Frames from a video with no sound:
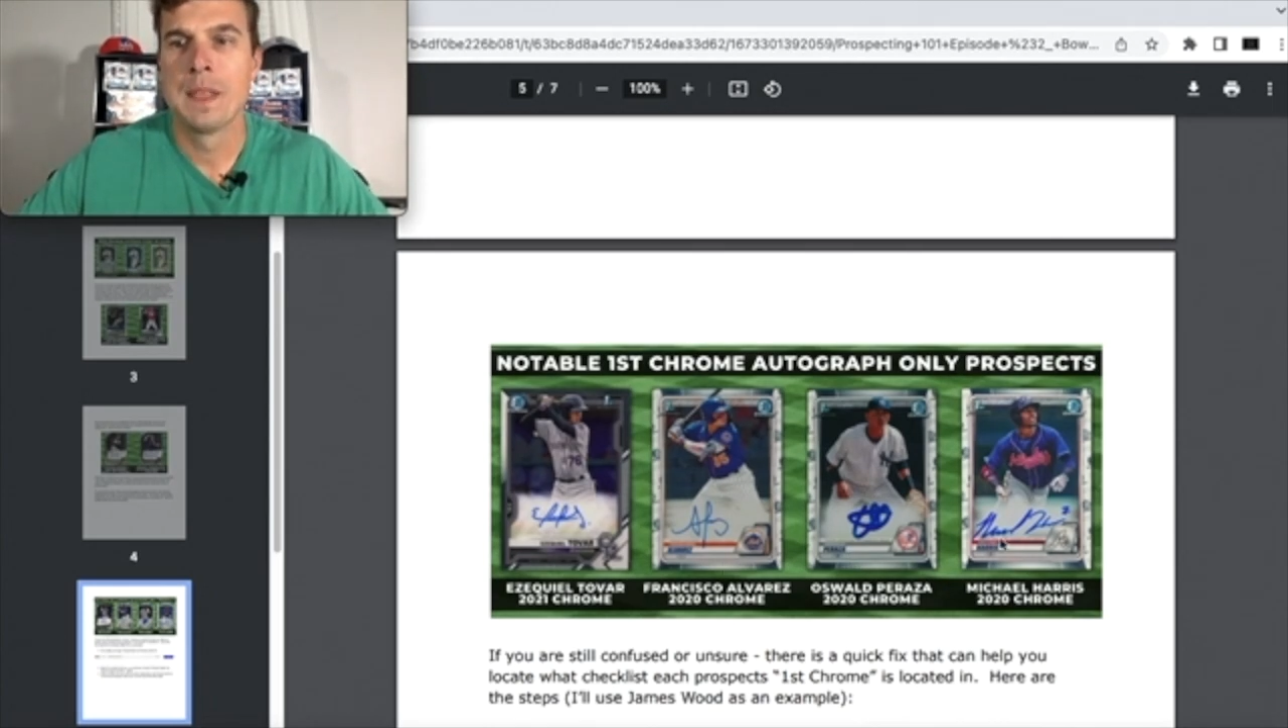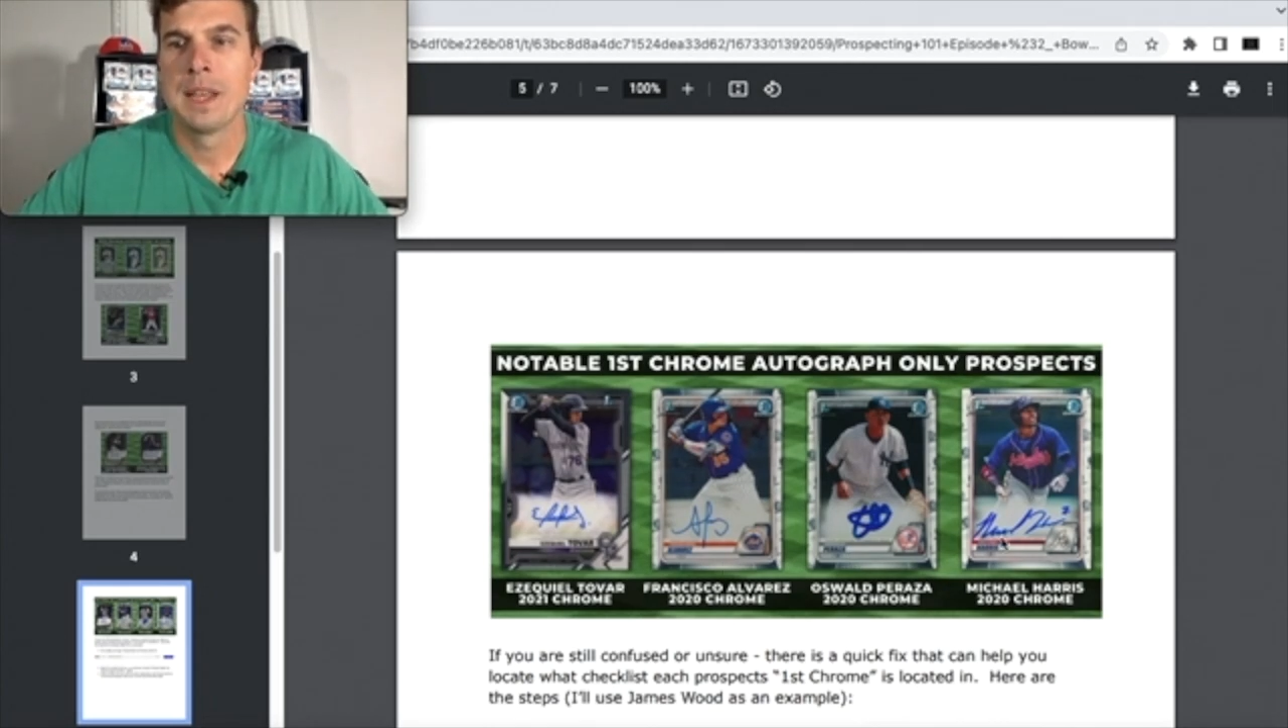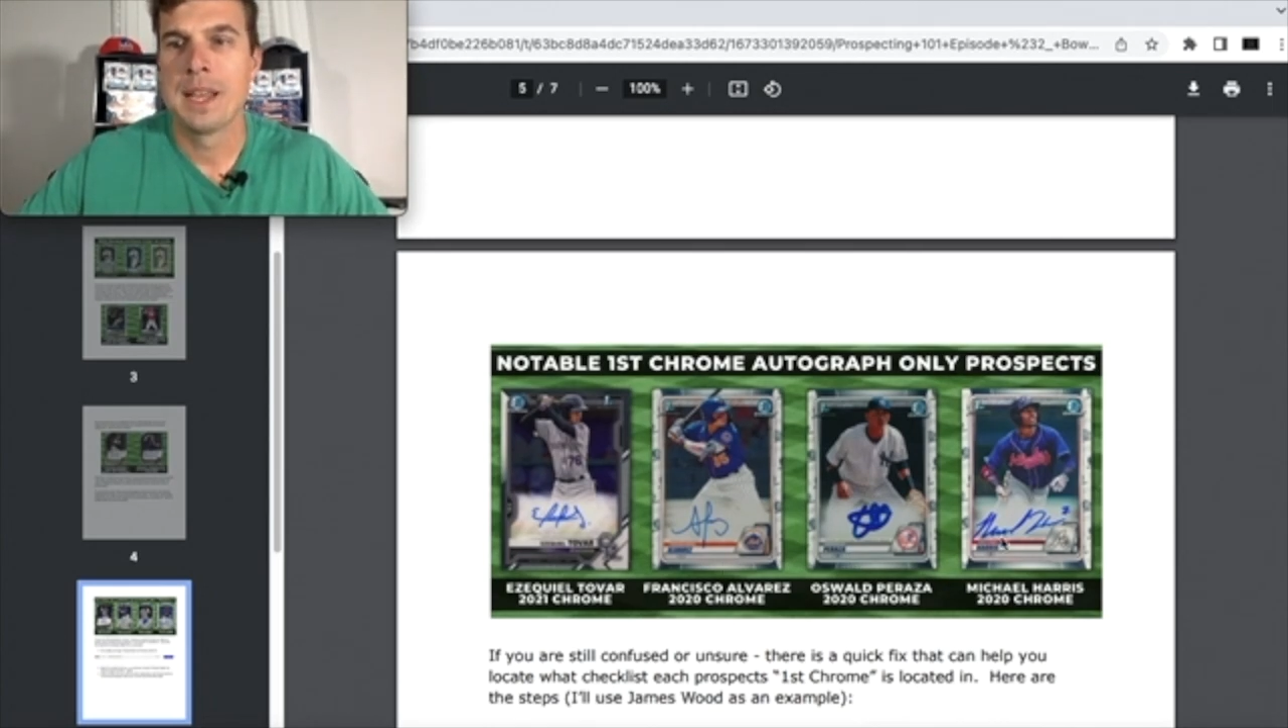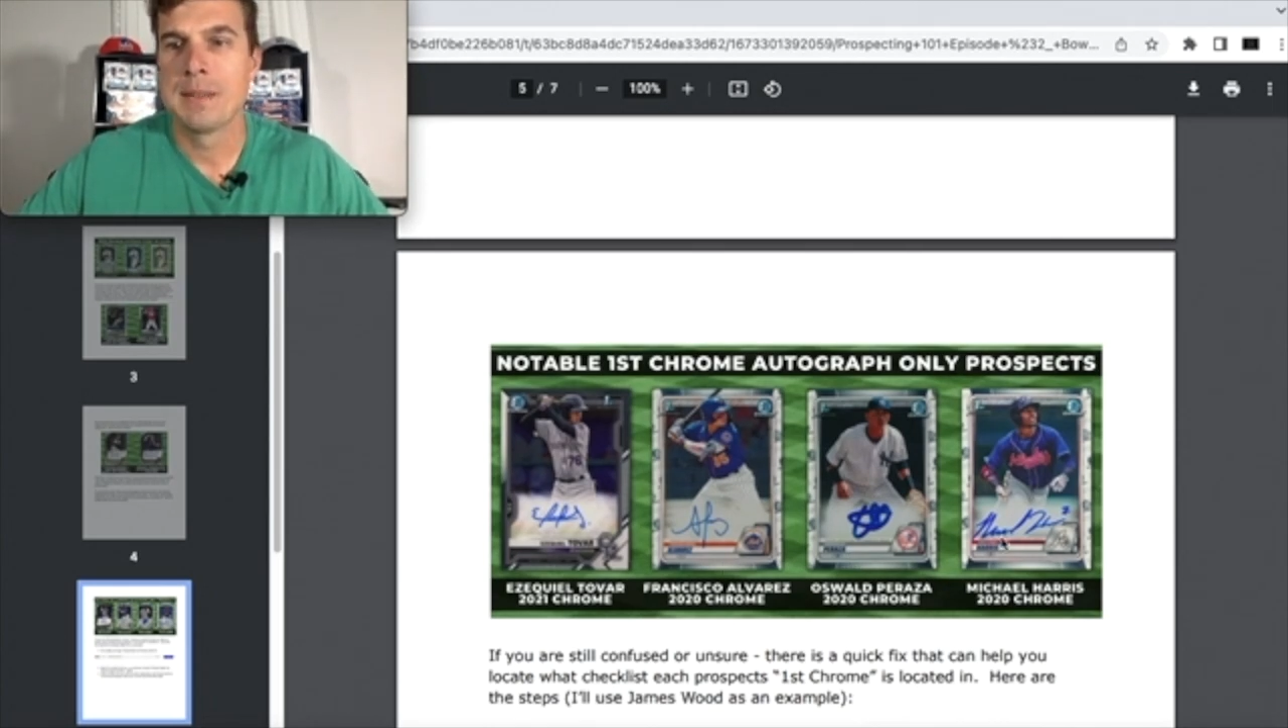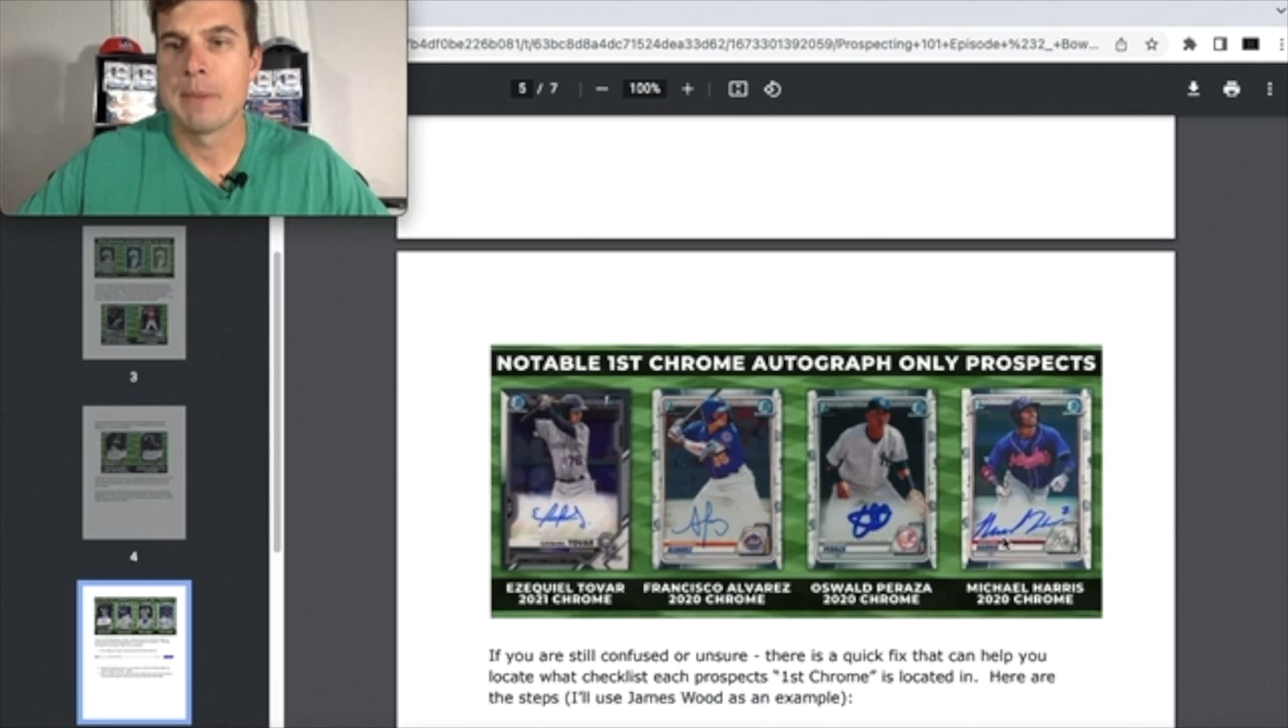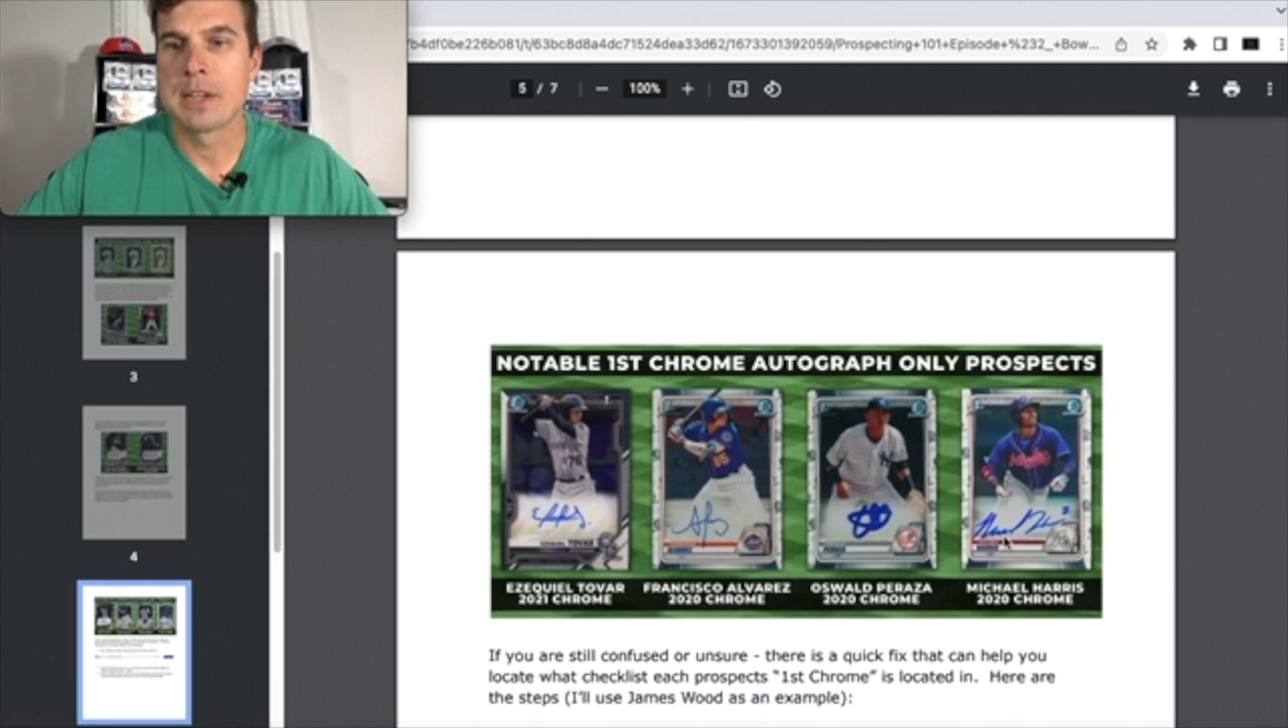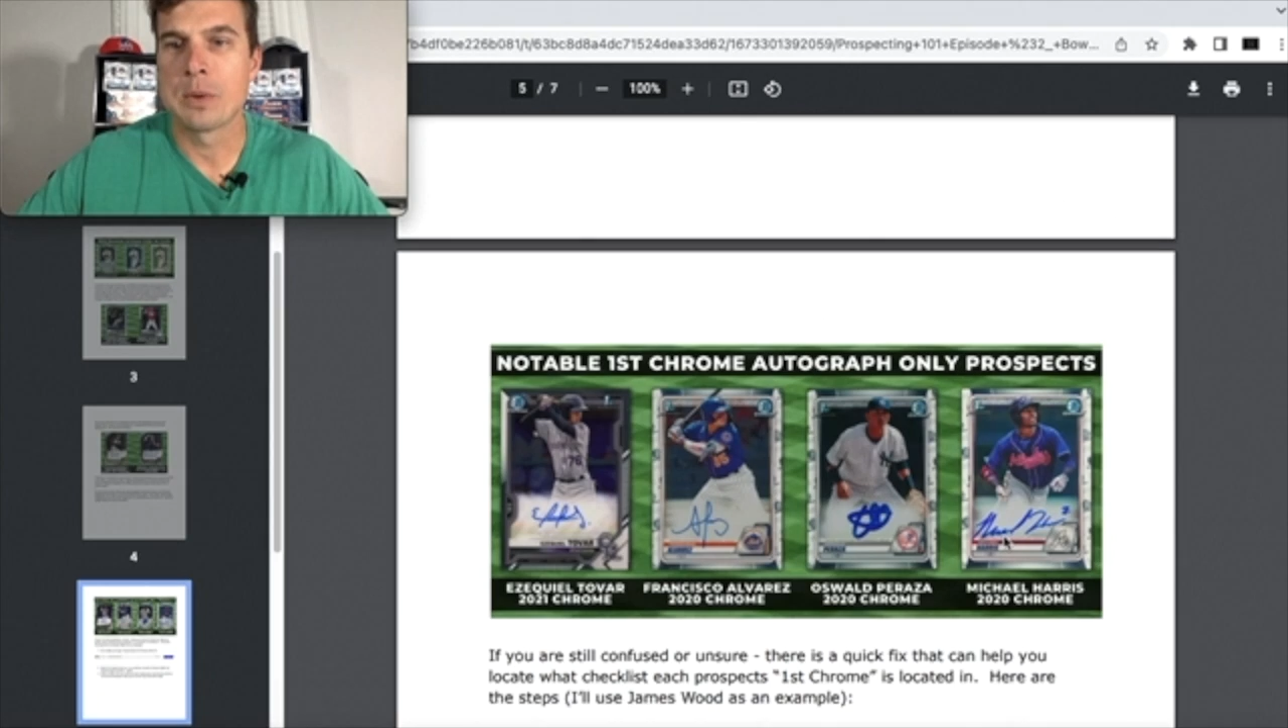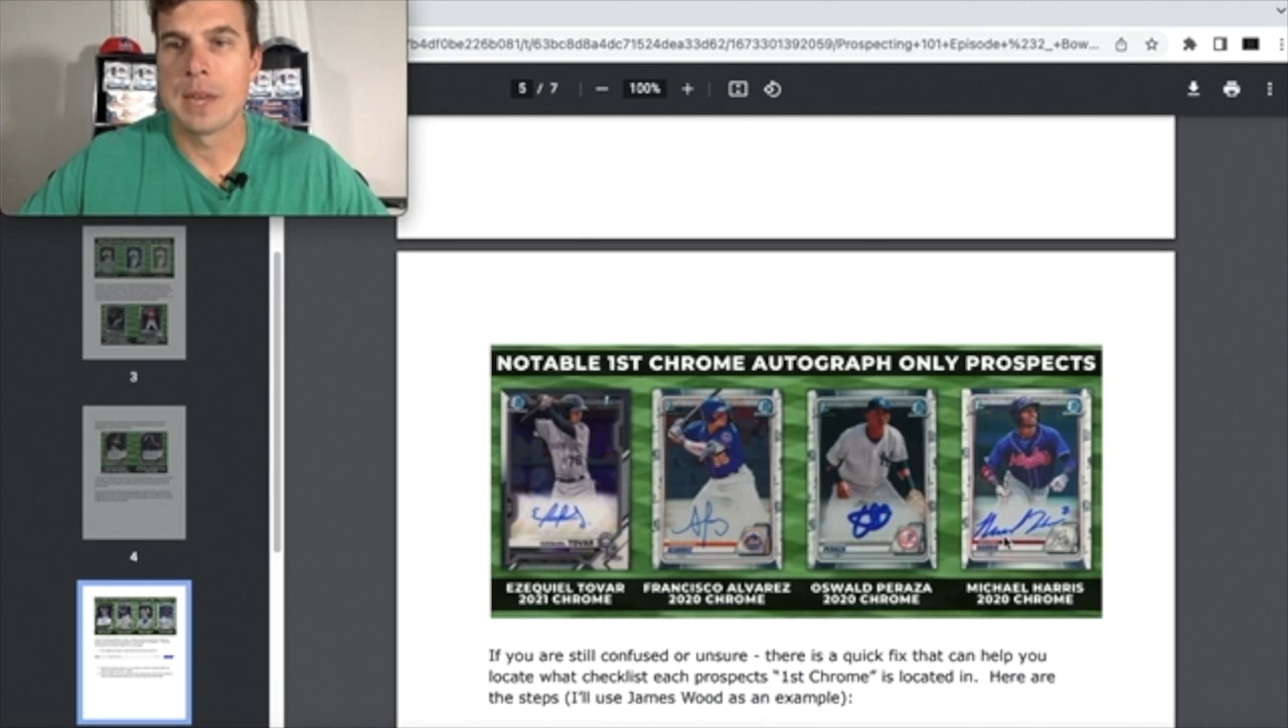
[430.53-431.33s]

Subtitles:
And Michael